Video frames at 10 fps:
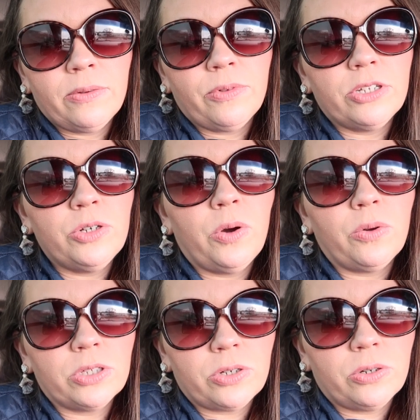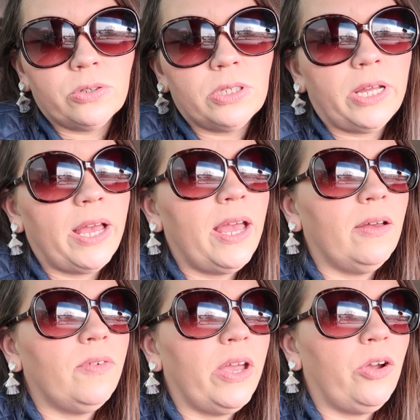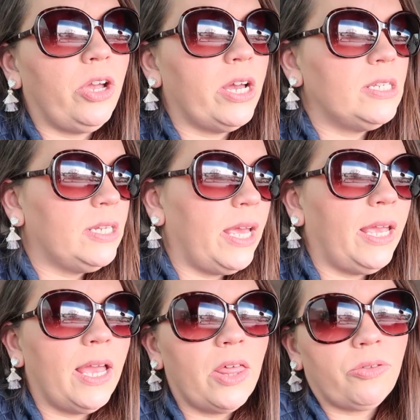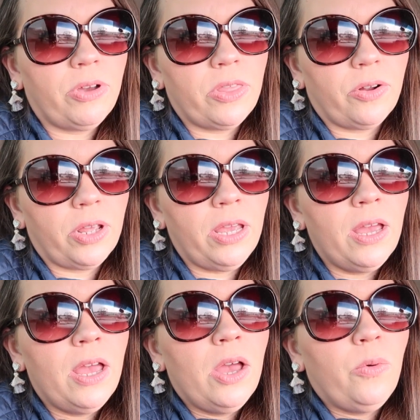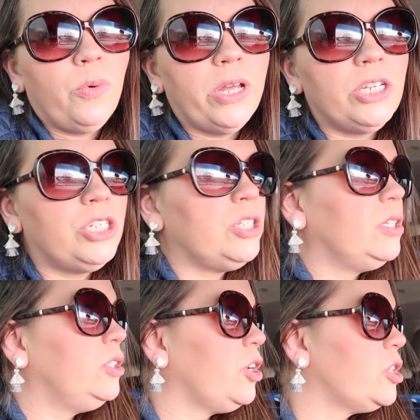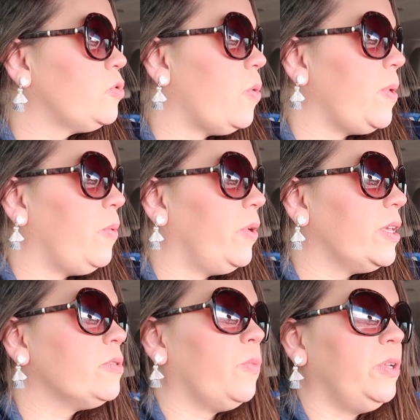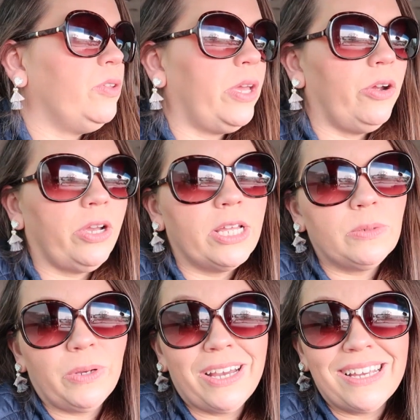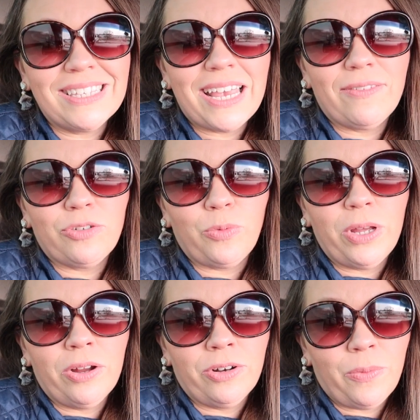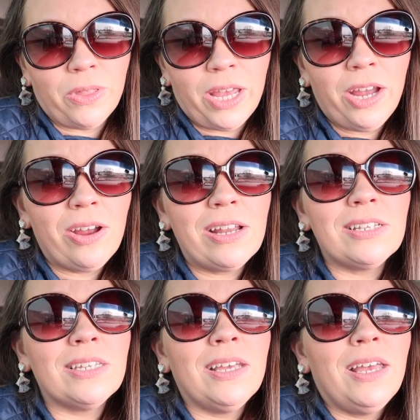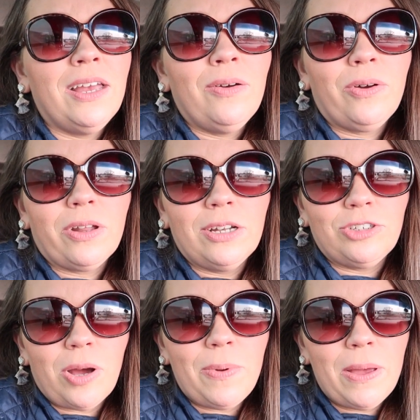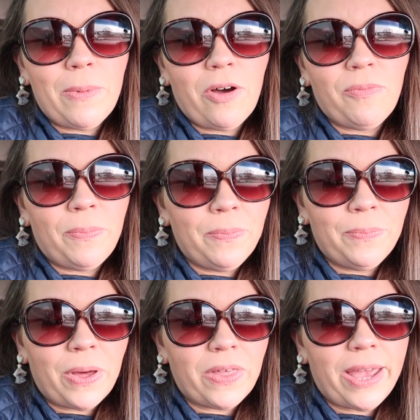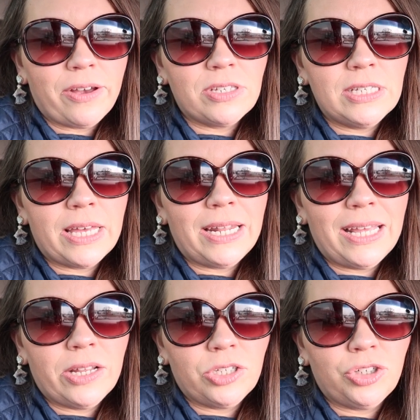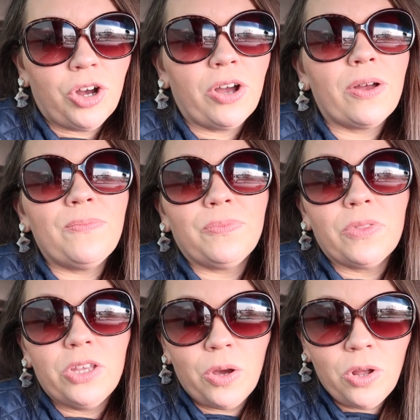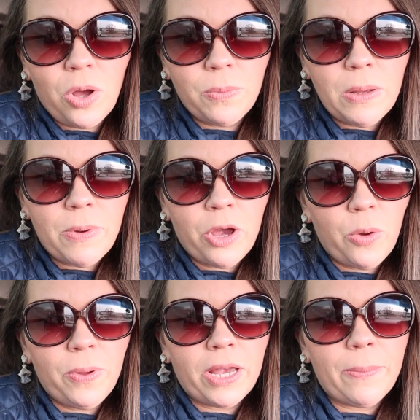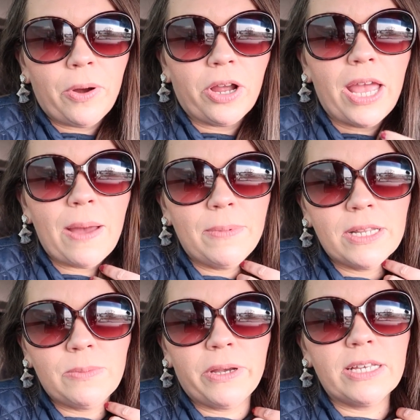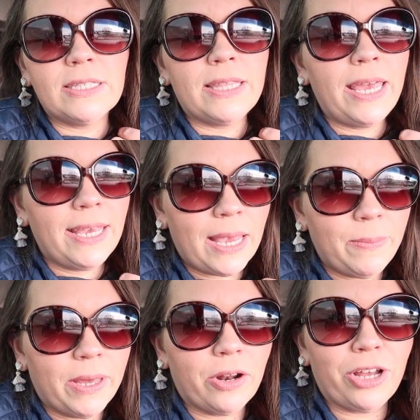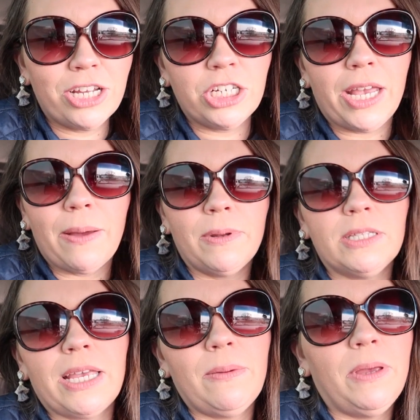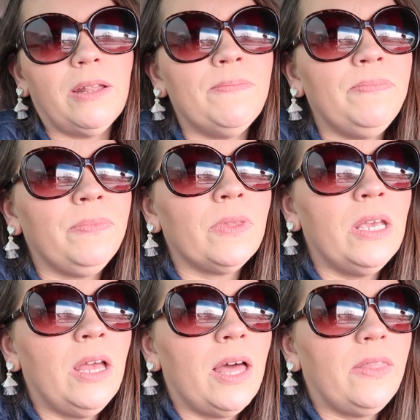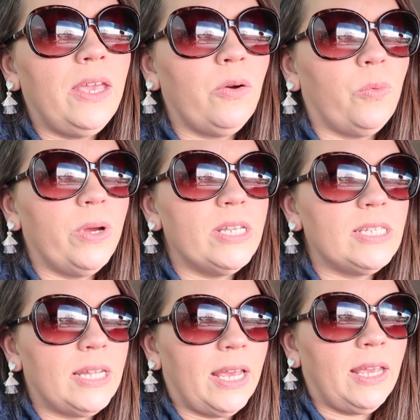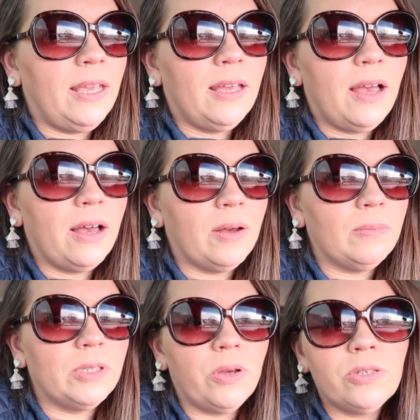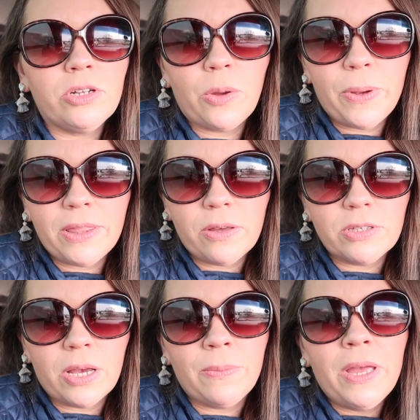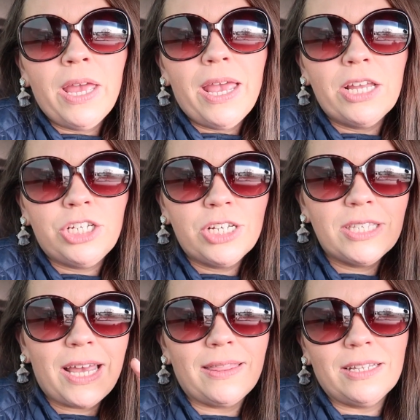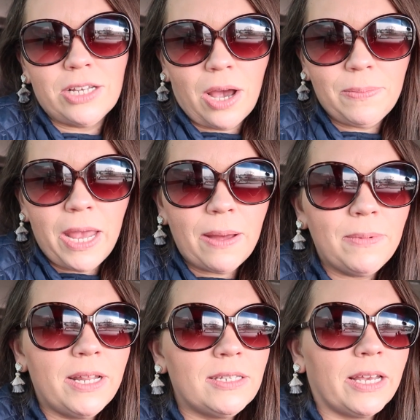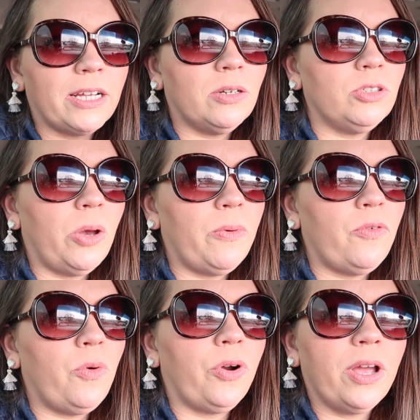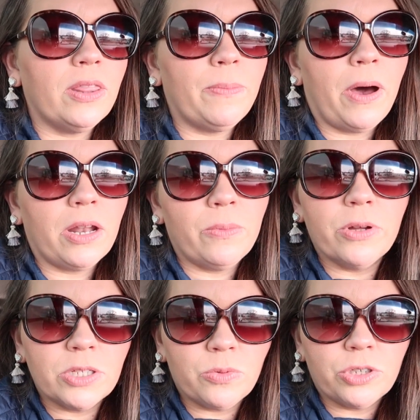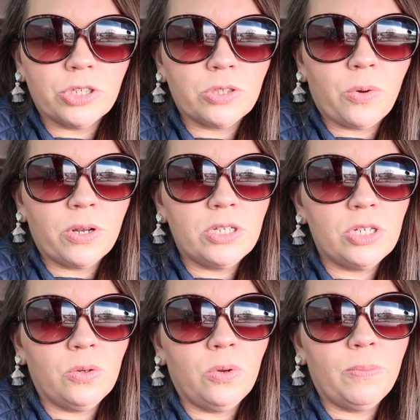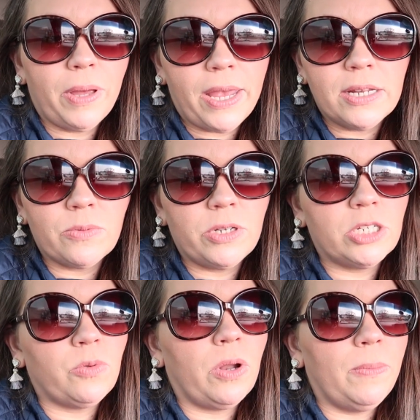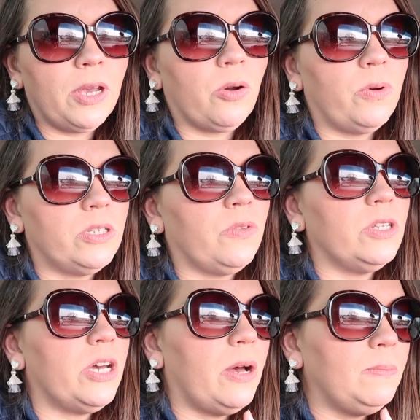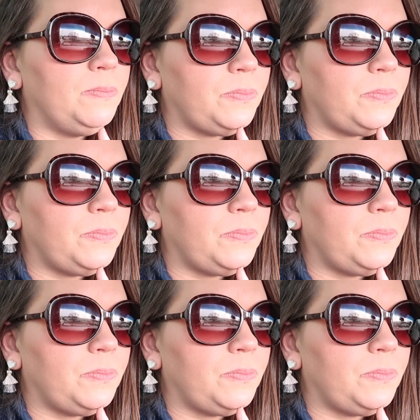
well, the two oldest girls and I have a haircut today at 3:30, which Josh won't be with us when we do the haircuts because after we are done with the errands, we're going to drop him off by the house. He's got to get in his truck, go to Home Depot, pick up our cabinets because they came in, our kitchen cabinets came in, I think Wednesday. So he's gonna go pick those up. It's just like the top cabinets, like I told y'all before, and the bottom ones we're just going to paint. We just wanted bigger ones on the top.